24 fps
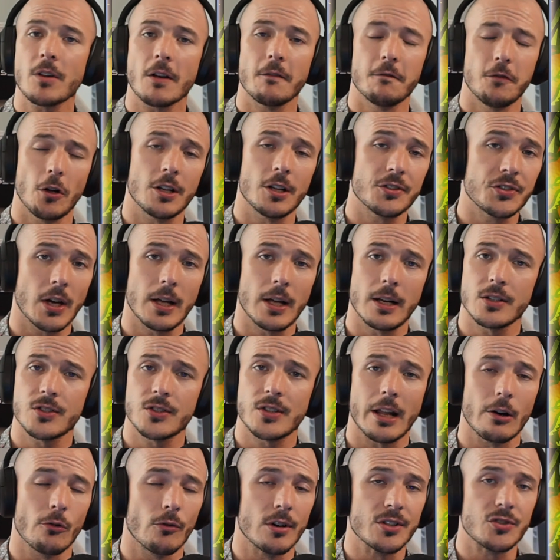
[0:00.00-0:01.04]
Volatile
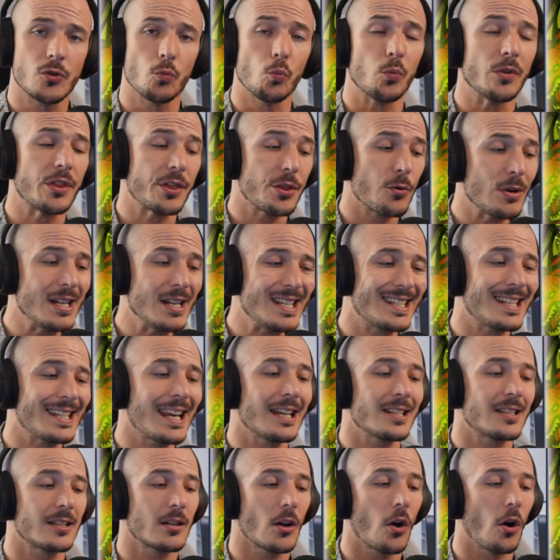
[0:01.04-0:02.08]
accelerator with 3
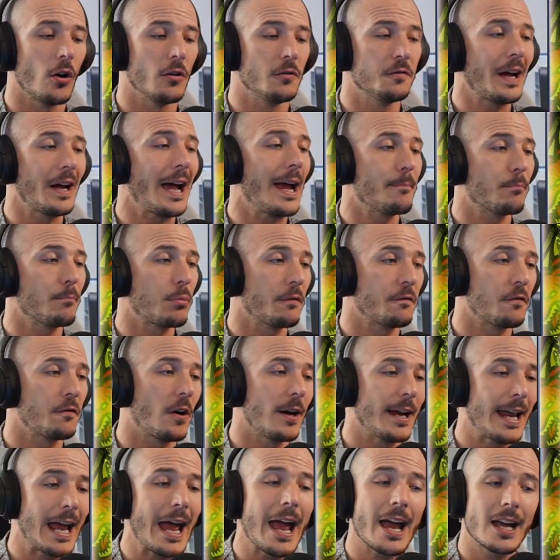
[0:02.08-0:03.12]
sets of
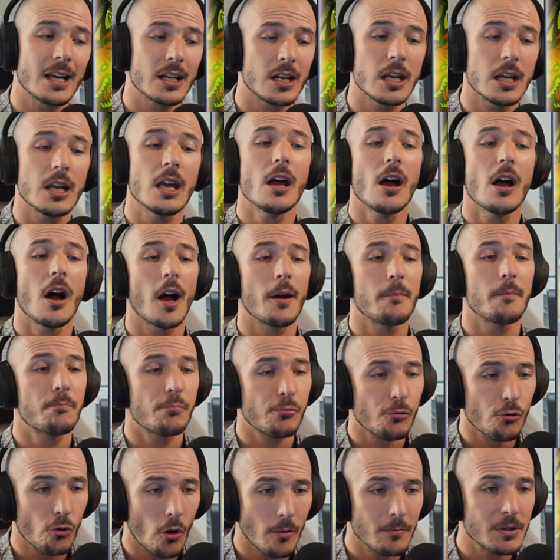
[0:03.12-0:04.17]
amplify agony. I
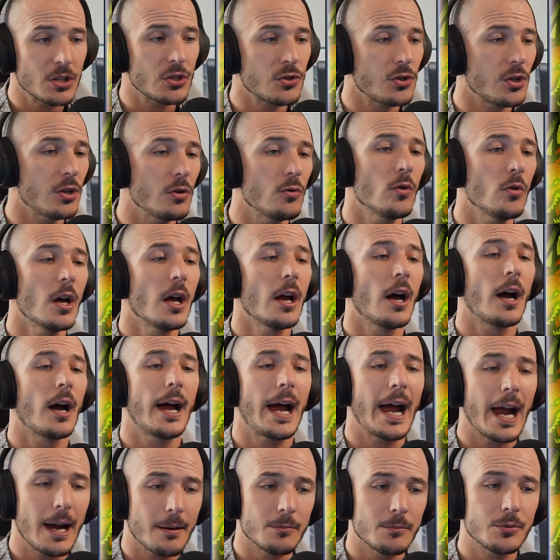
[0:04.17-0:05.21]
promise you,
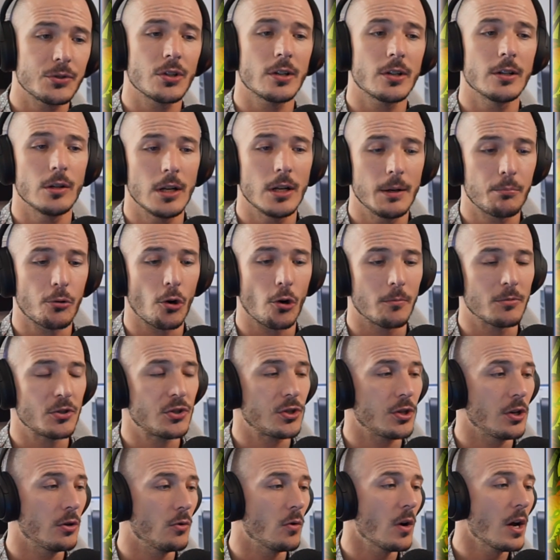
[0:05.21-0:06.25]
absolutely
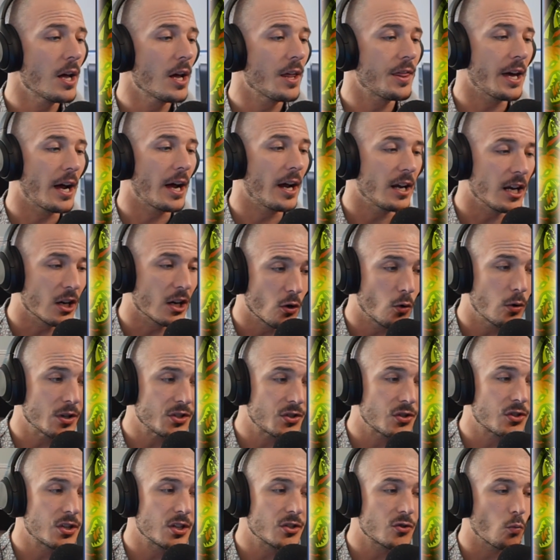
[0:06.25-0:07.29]
promise you, that
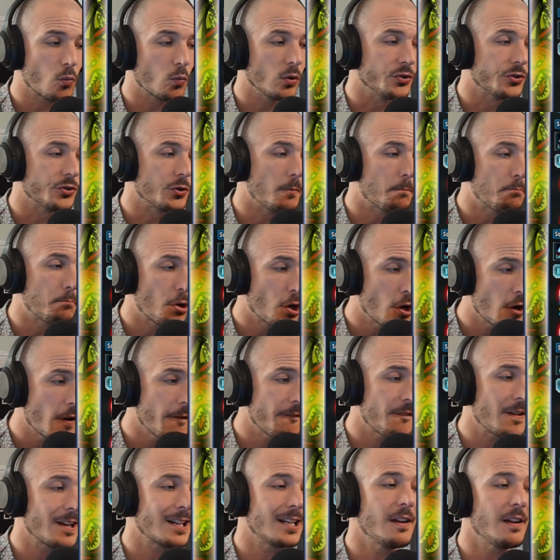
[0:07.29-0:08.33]
Inquisitors will do
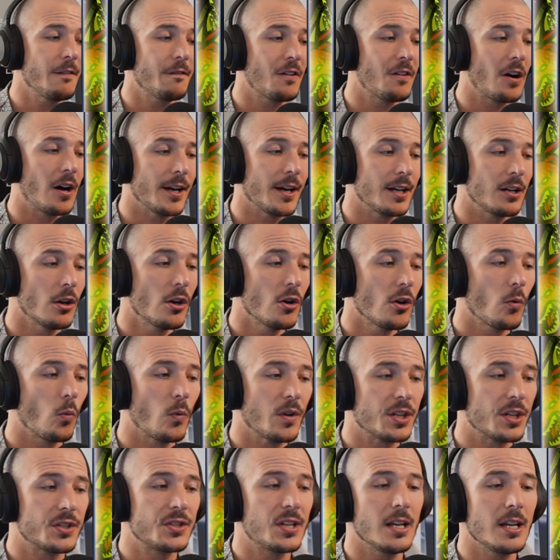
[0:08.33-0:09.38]
perfectly fine
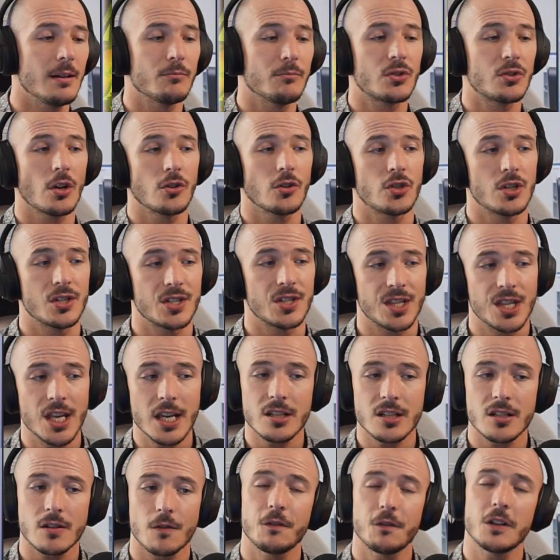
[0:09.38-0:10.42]
with a team such as
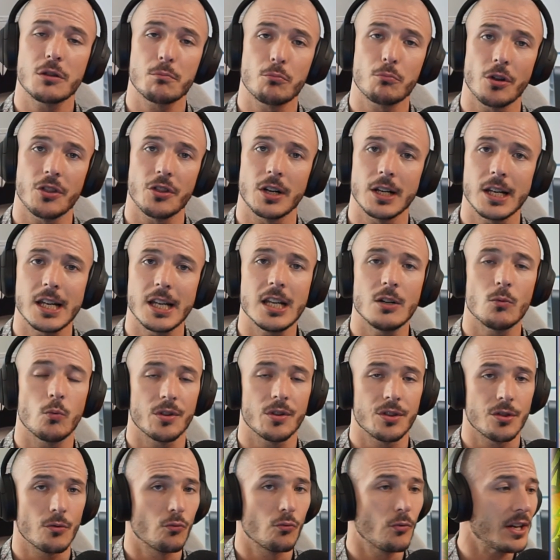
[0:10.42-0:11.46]
this 5th brother lead
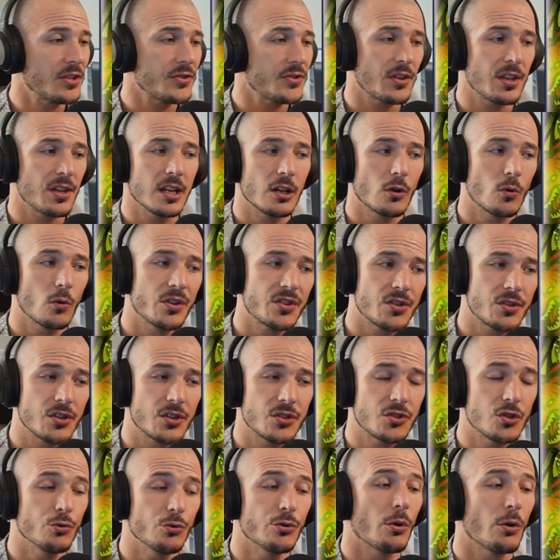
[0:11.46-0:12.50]
with the rest of the
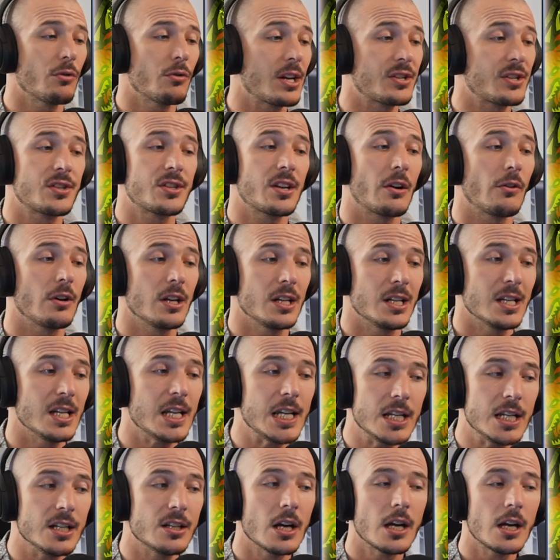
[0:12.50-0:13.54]
Inquisitors. You don't necessarily
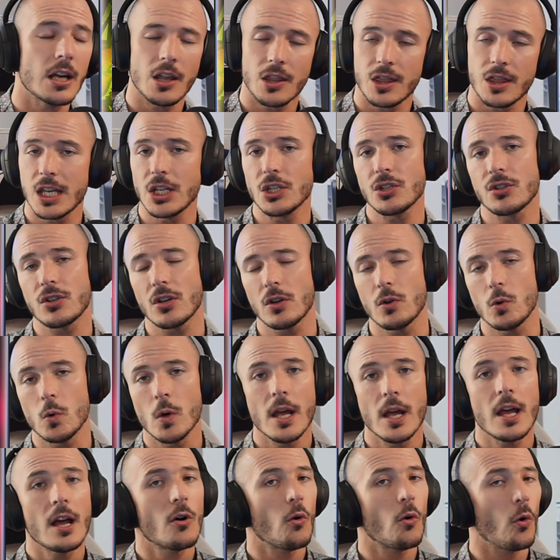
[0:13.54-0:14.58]
need these 2.
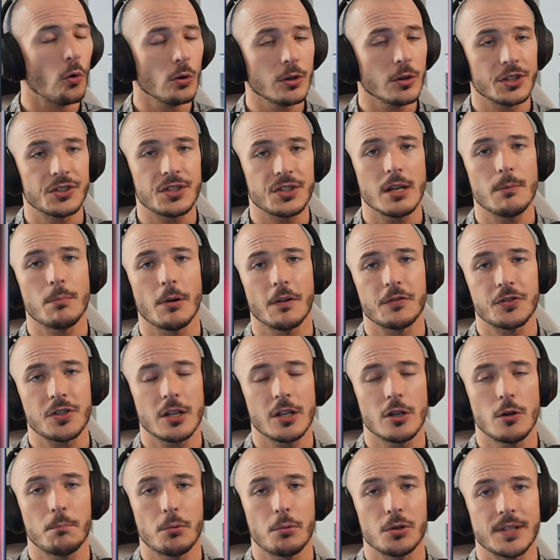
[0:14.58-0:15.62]
All the debuffs
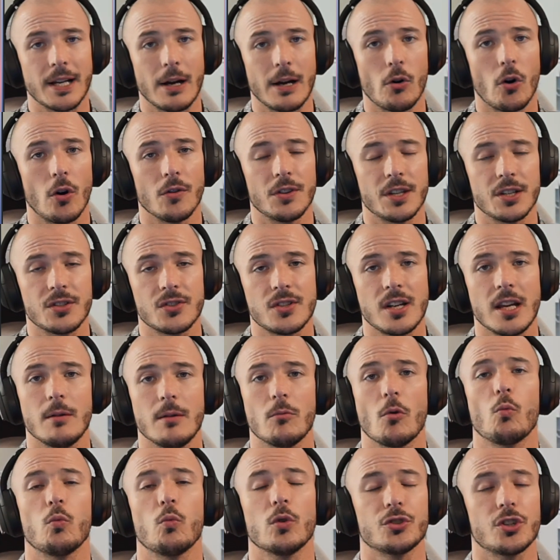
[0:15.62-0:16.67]
that you put out on this
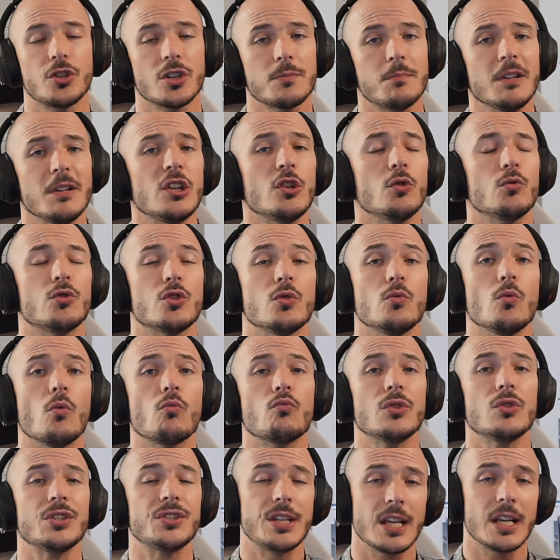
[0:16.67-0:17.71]
team will just mean you do
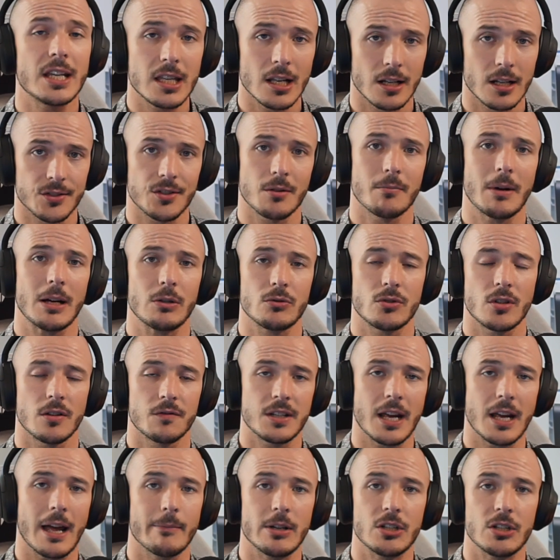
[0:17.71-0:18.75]
ridiculous amounts of
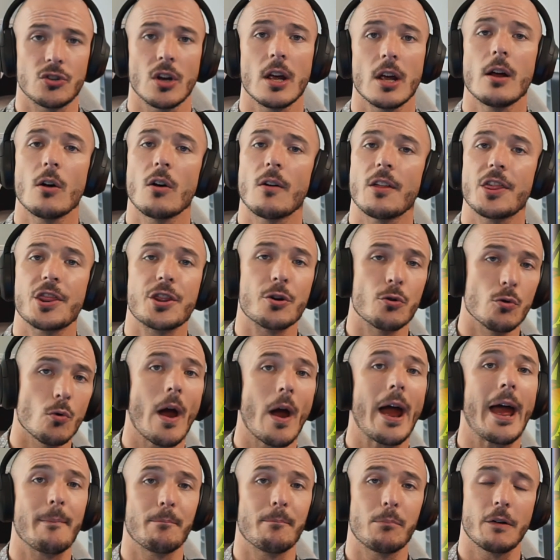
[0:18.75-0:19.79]
damage through
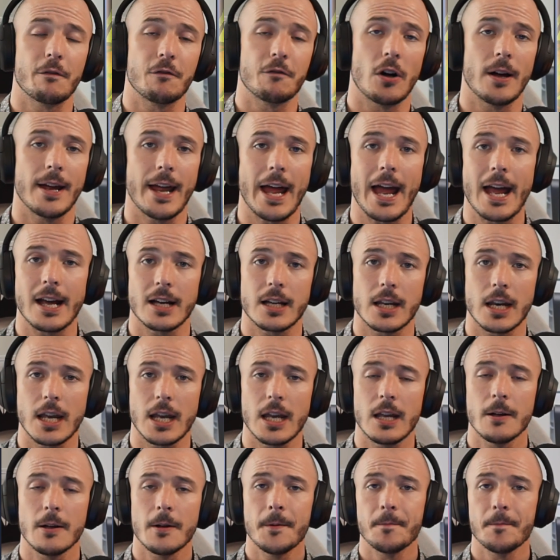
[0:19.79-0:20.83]
amplify agony.